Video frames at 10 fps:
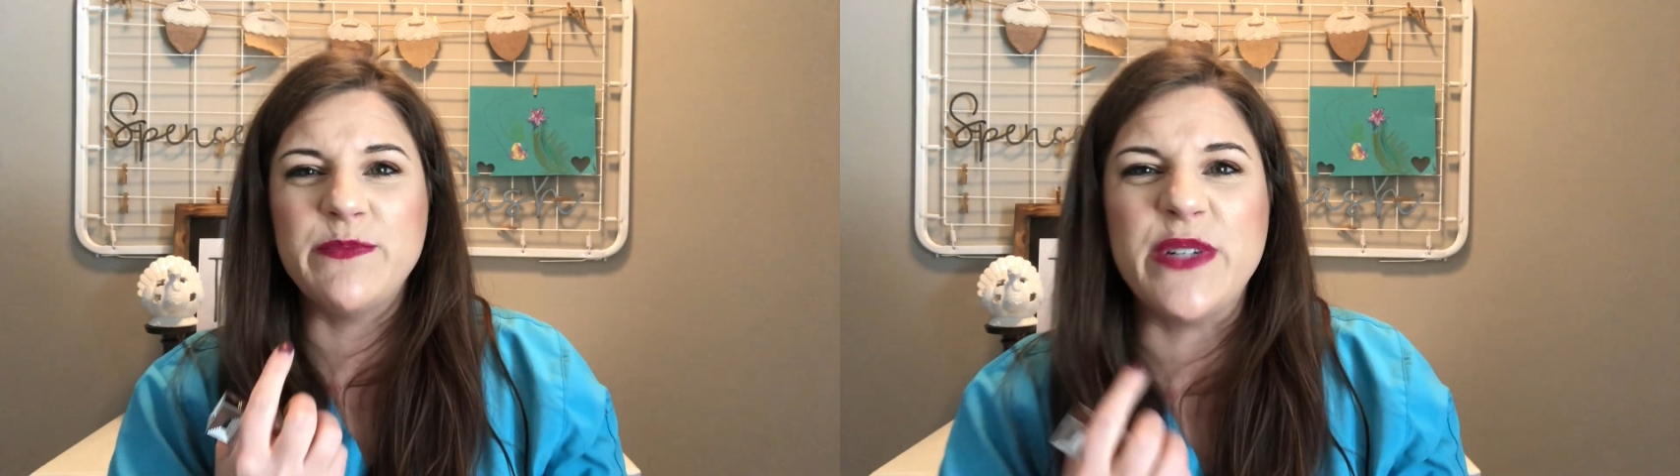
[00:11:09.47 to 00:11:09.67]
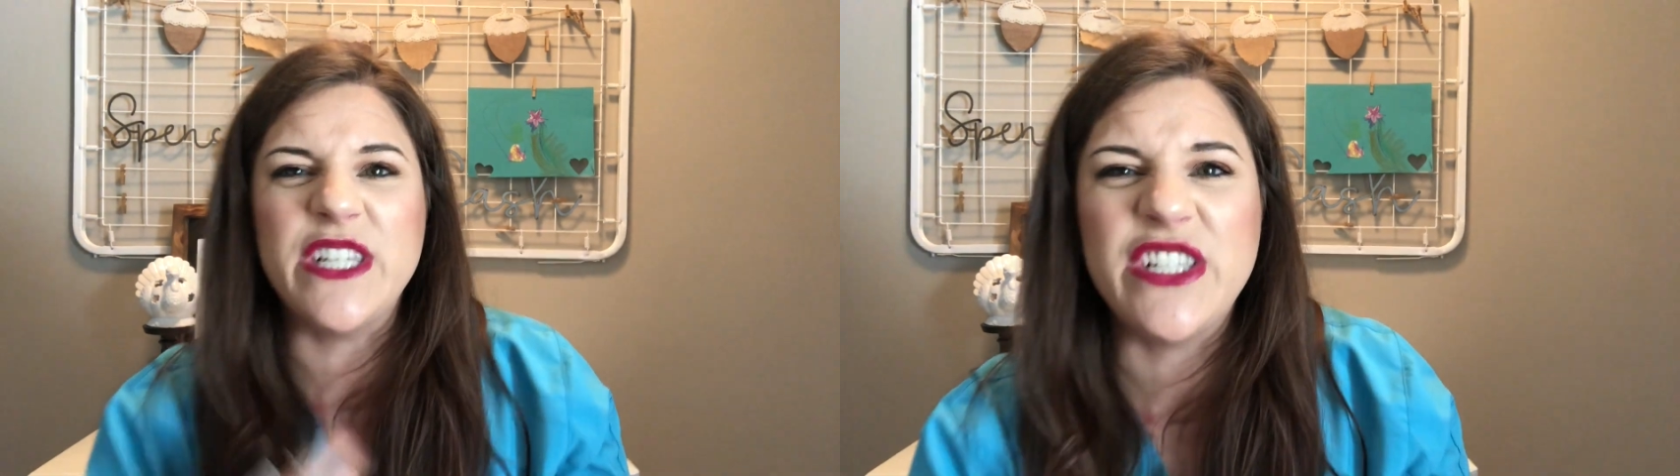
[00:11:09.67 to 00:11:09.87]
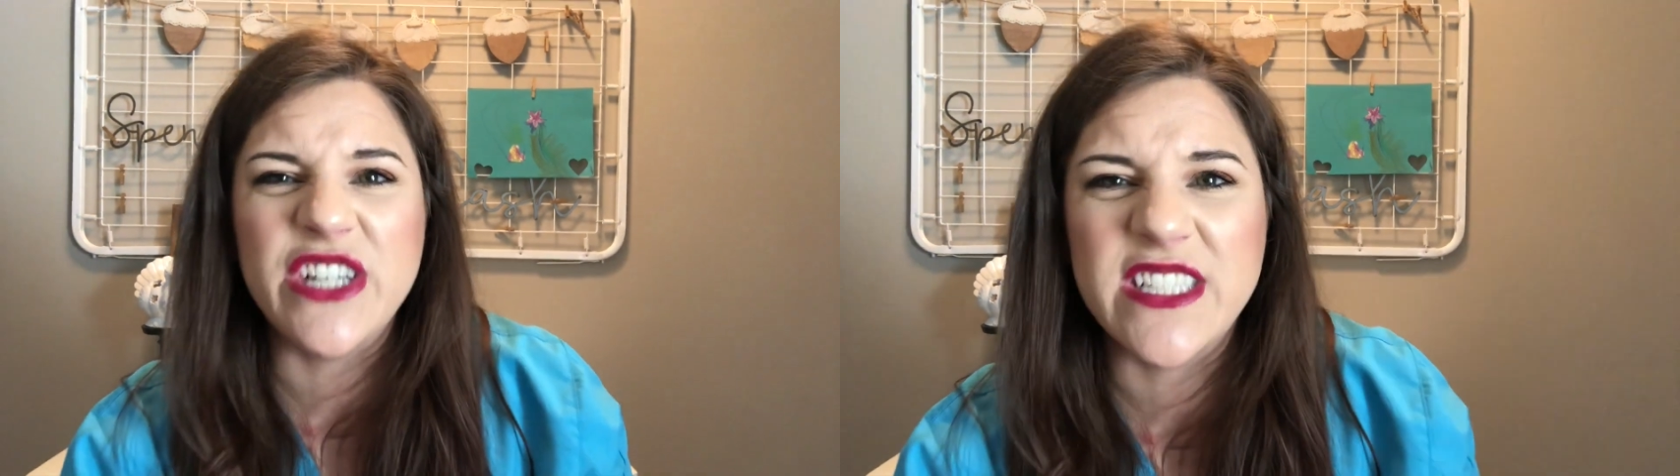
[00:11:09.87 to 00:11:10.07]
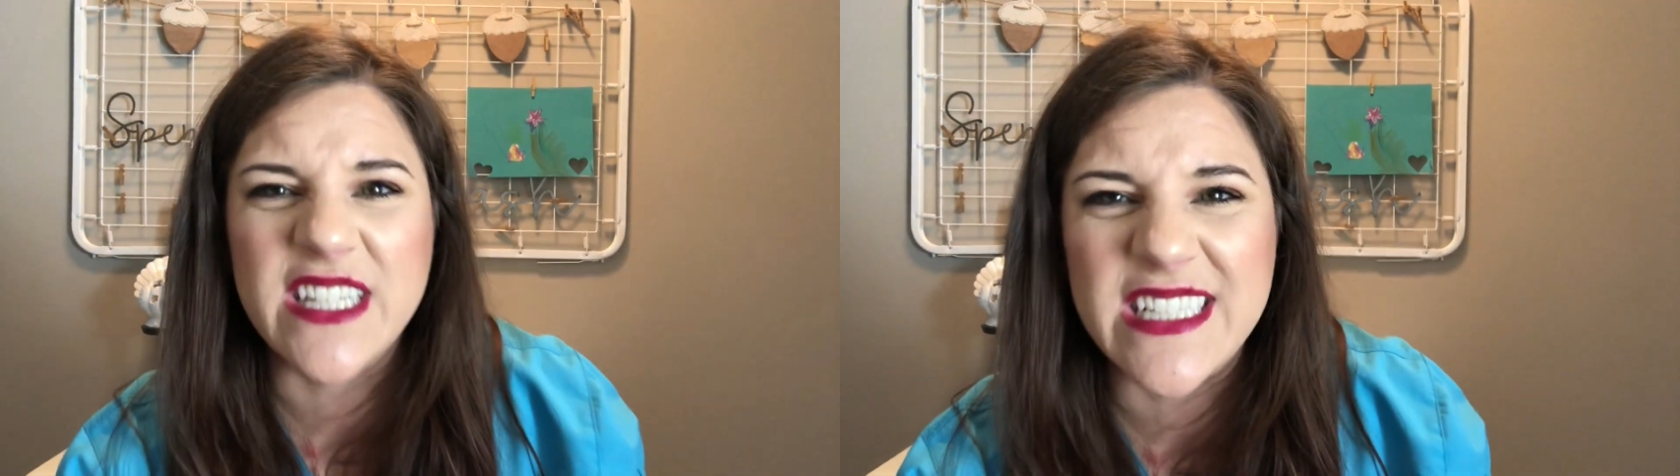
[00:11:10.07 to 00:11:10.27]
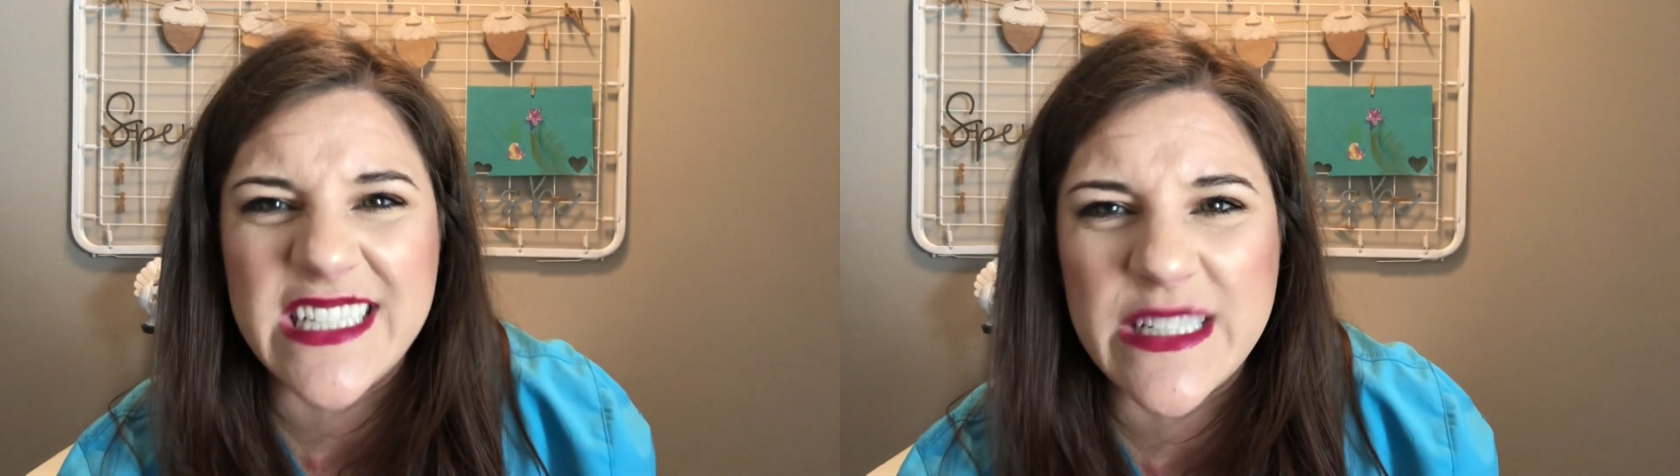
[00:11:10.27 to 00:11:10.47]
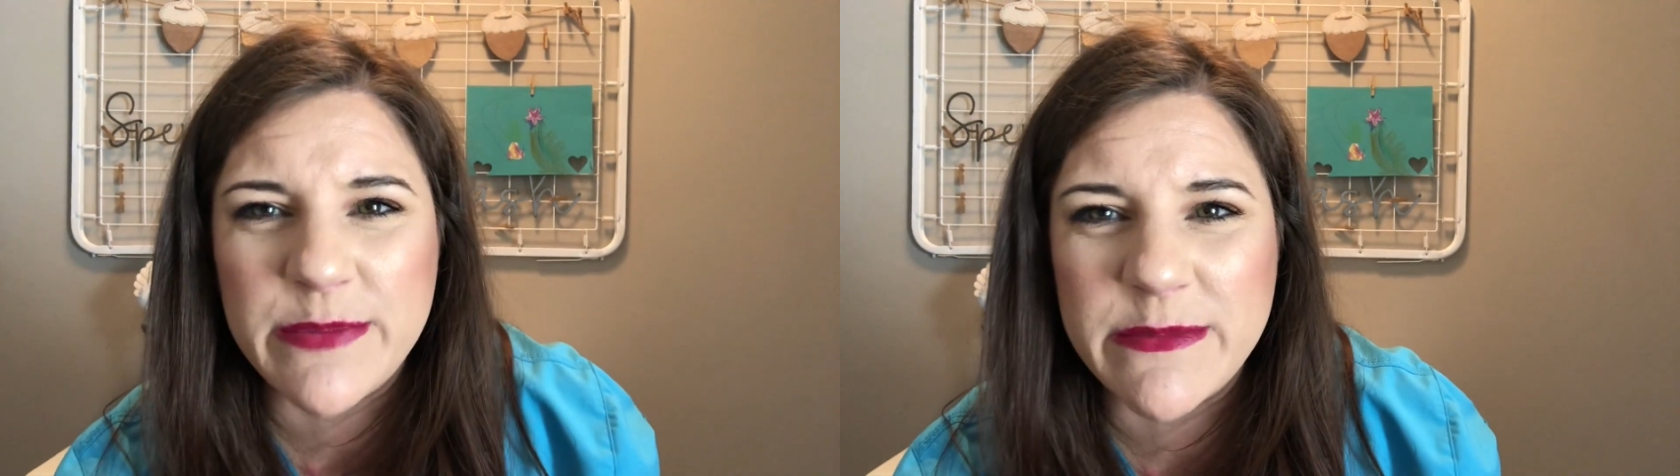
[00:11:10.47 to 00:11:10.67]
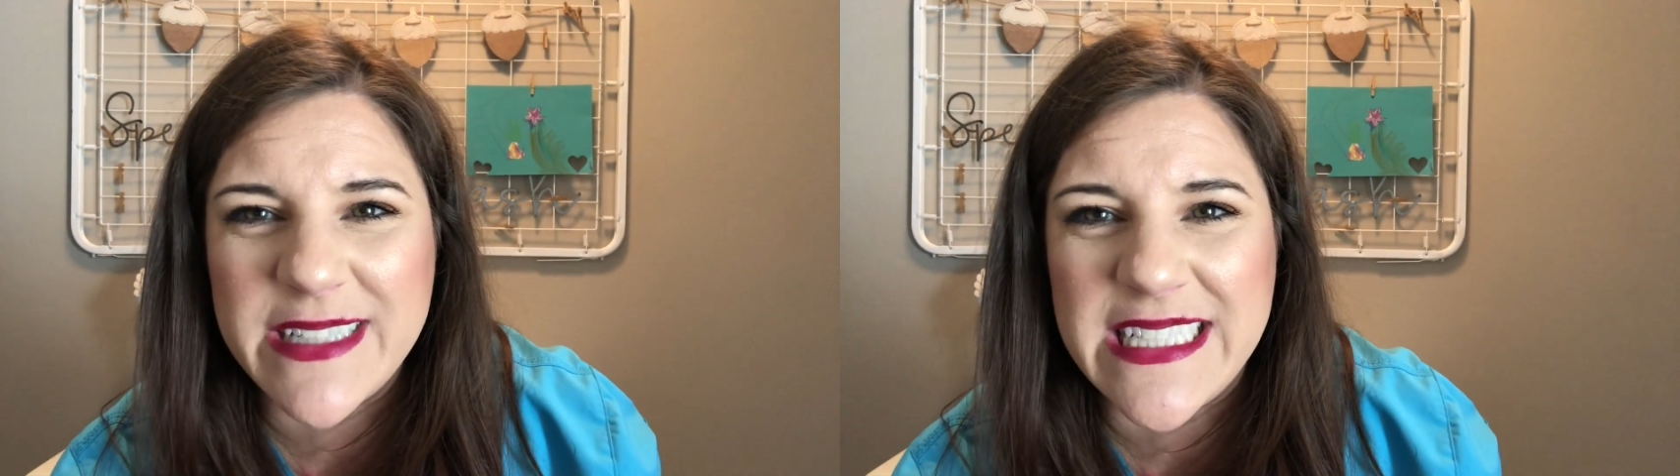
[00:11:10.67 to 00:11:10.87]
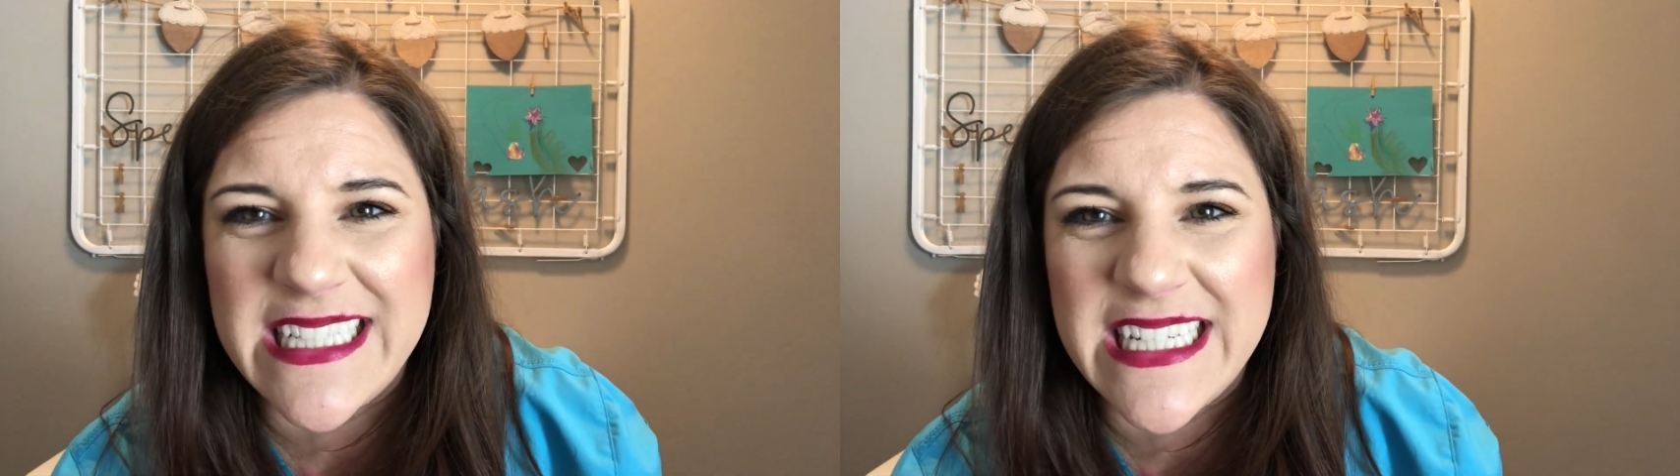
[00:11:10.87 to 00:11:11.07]
Pretty sure it's gonna end up on my
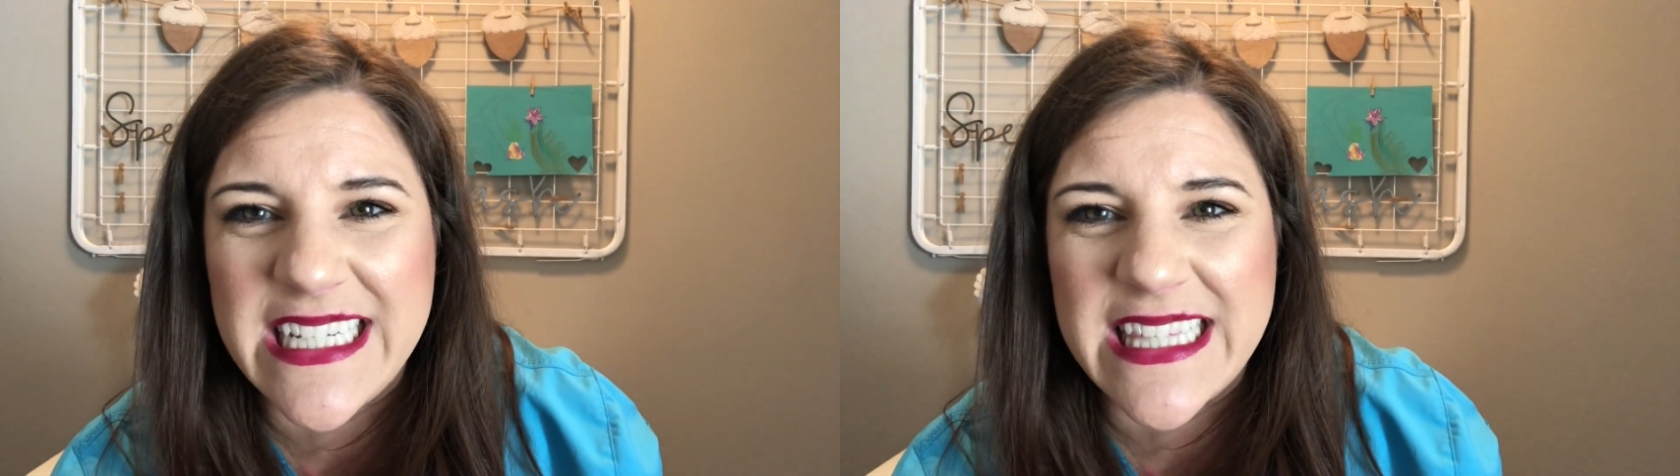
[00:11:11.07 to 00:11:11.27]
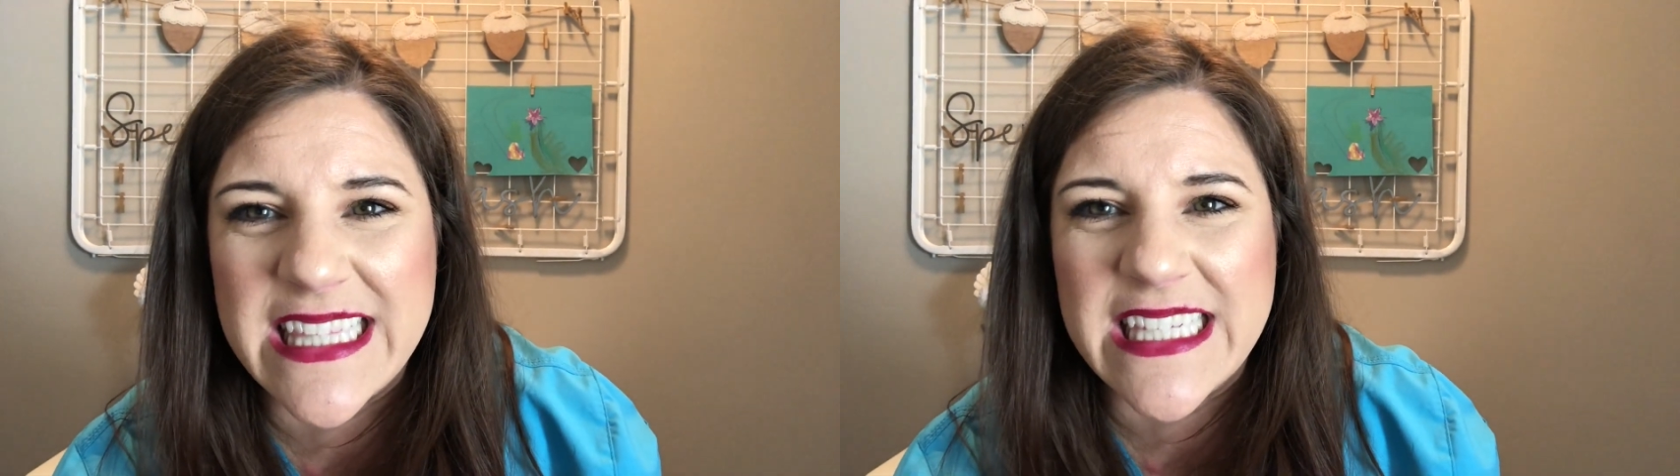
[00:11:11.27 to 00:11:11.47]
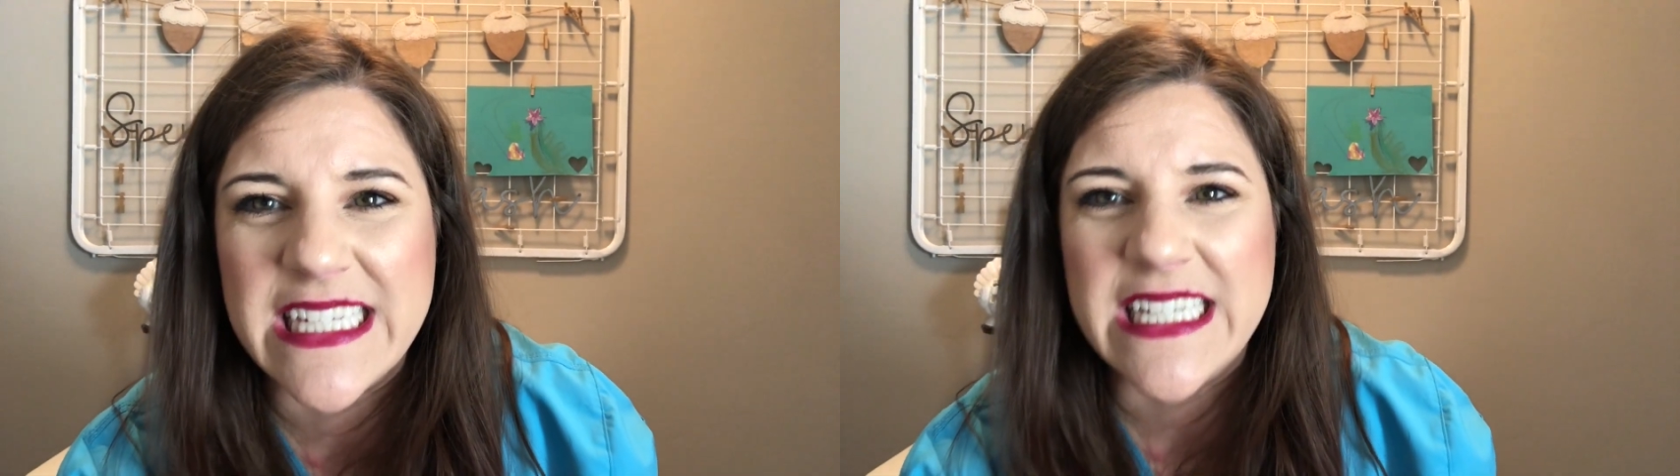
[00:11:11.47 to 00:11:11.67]
teeth.